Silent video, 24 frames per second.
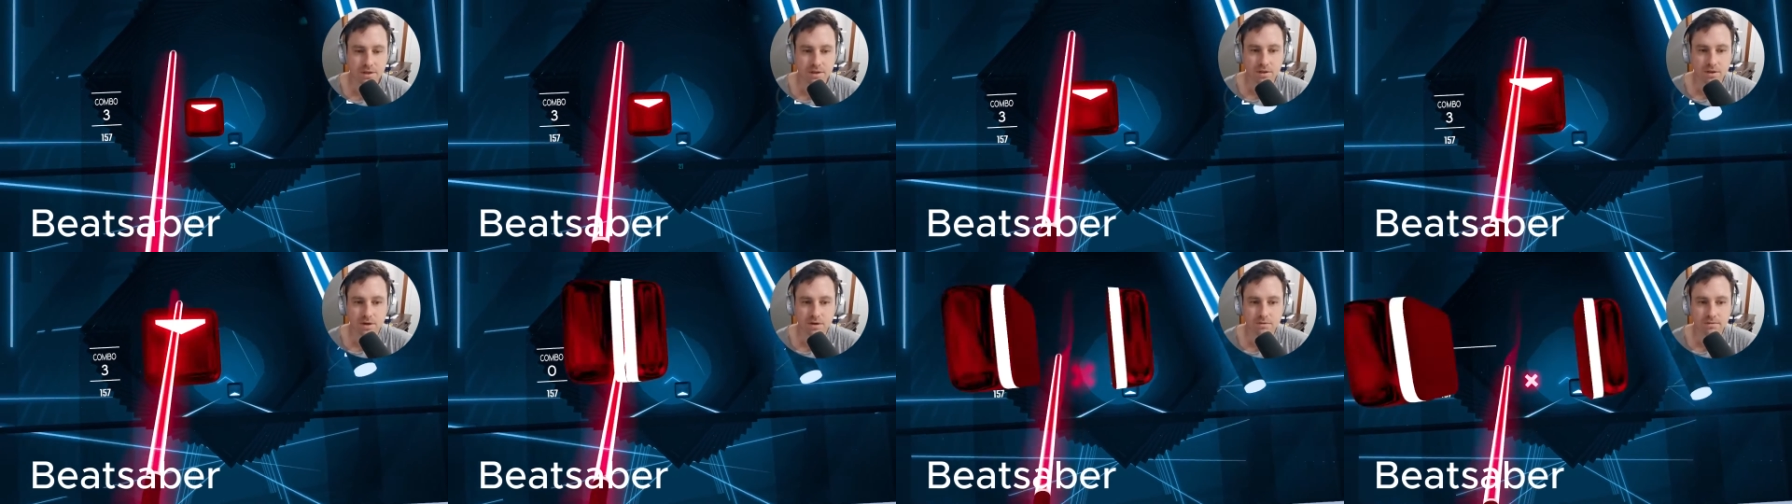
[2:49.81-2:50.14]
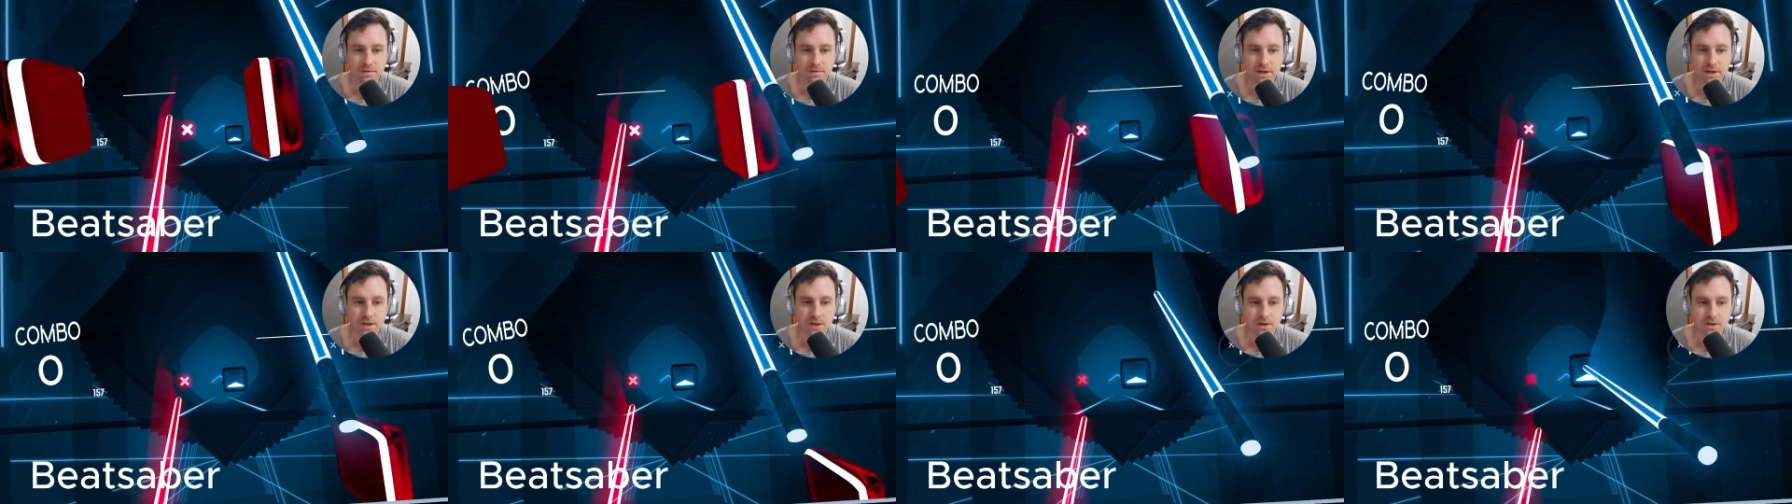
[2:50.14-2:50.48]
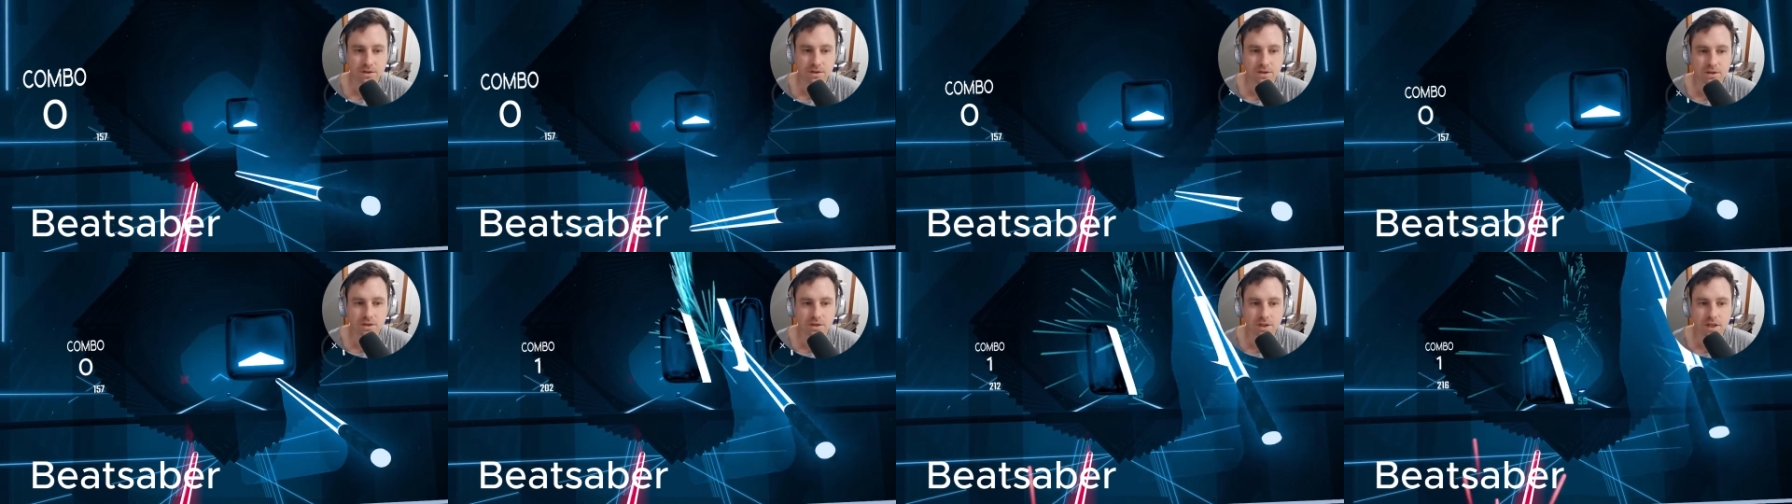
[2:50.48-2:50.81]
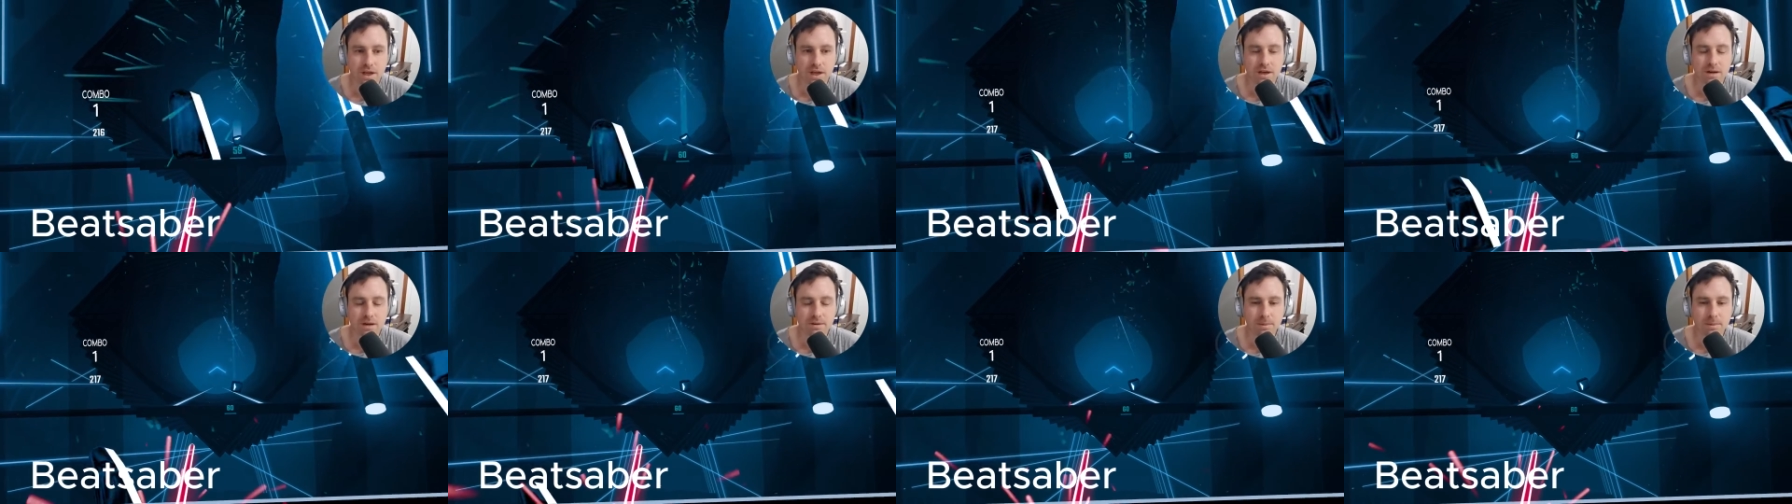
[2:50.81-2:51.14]
a lot of videos
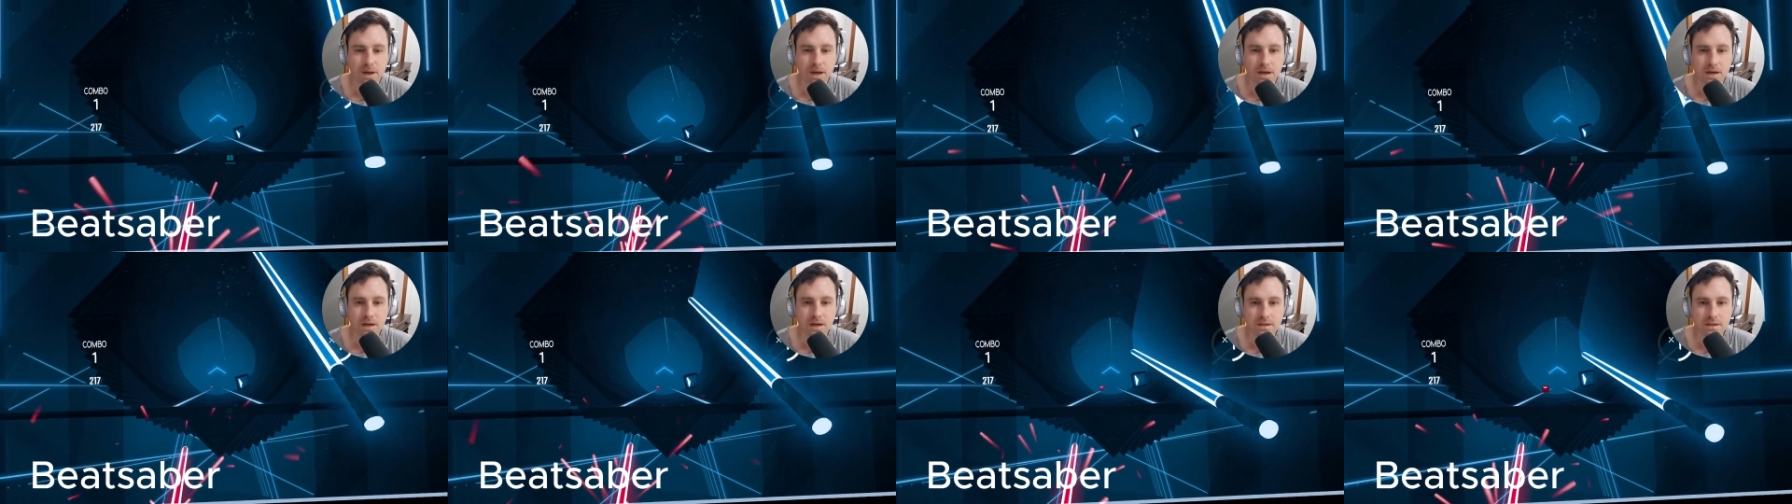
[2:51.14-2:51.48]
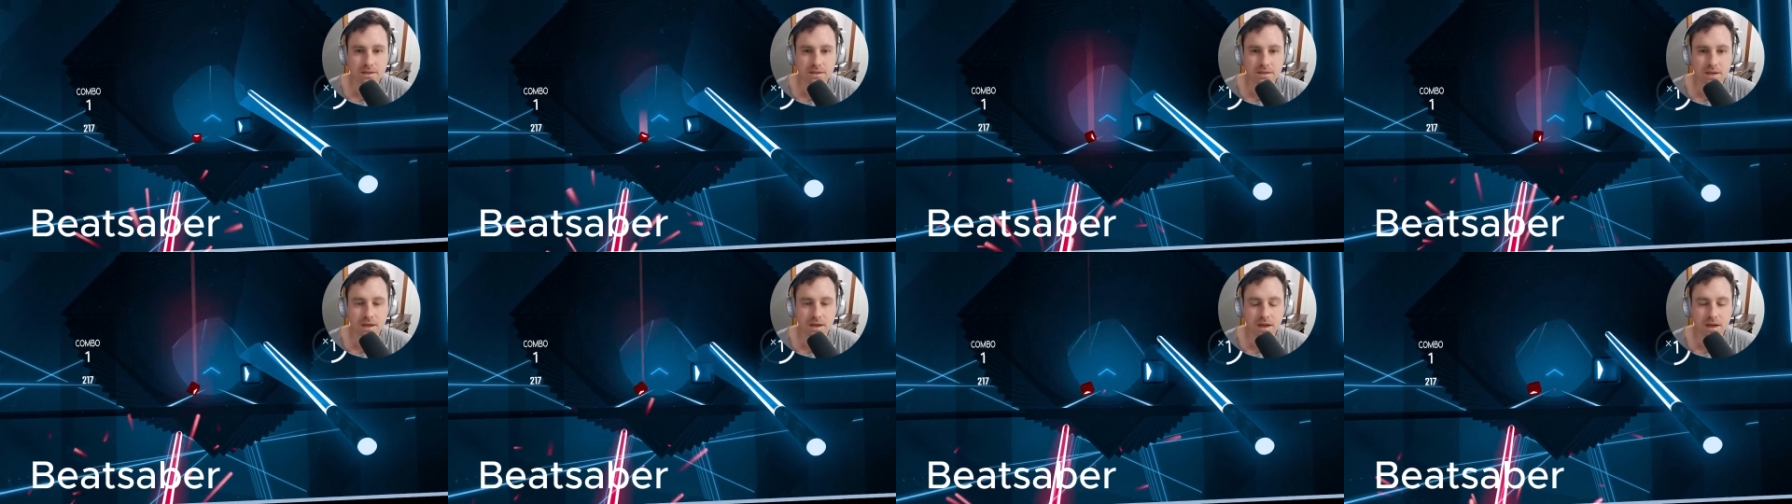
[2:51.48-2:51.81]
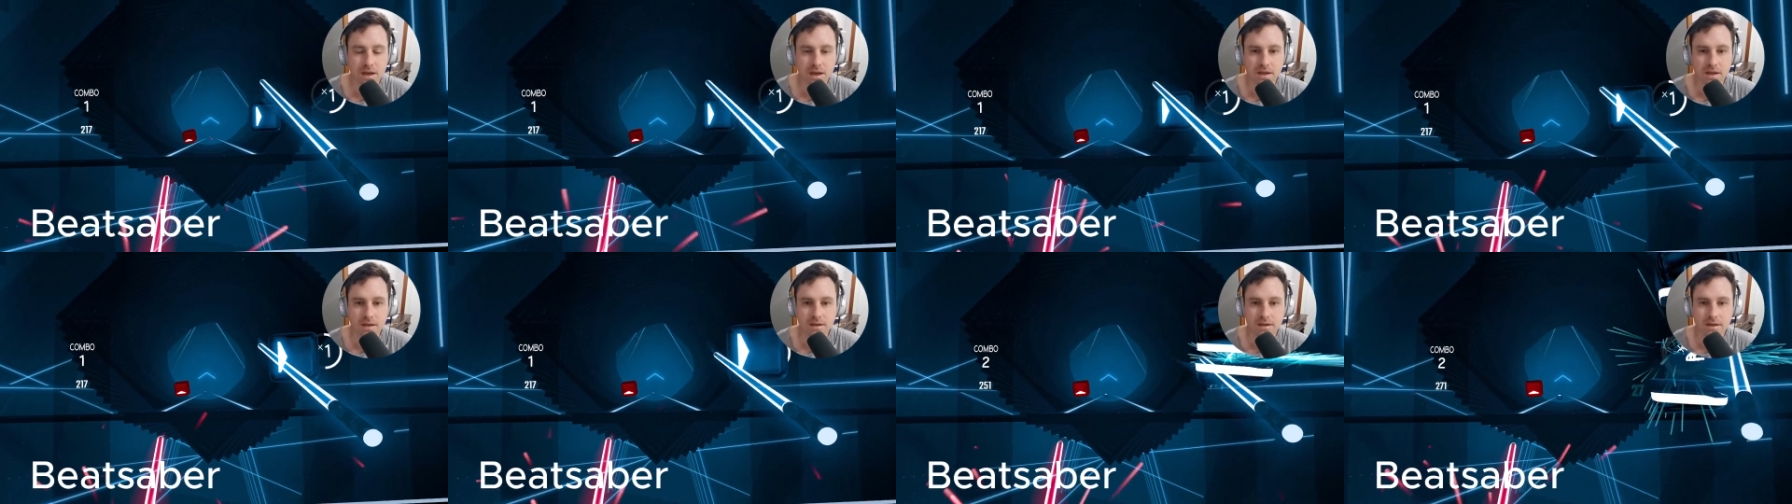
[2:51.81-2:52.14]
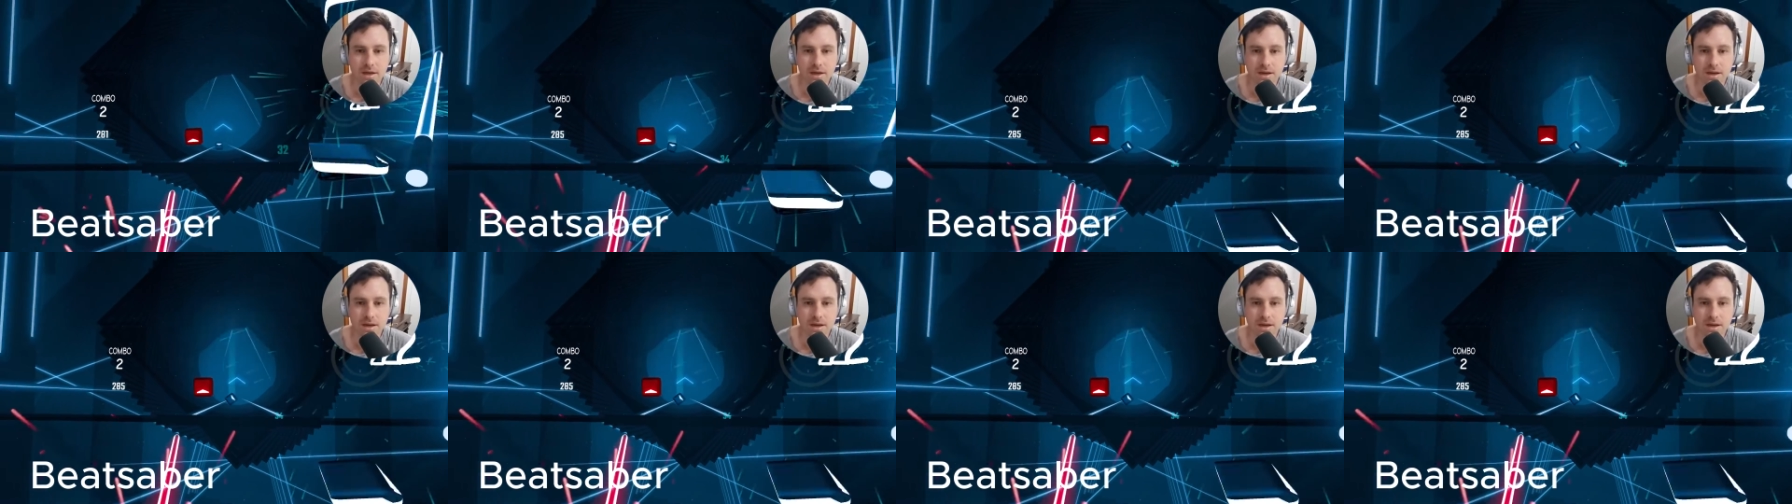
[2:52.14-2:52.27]
online about it and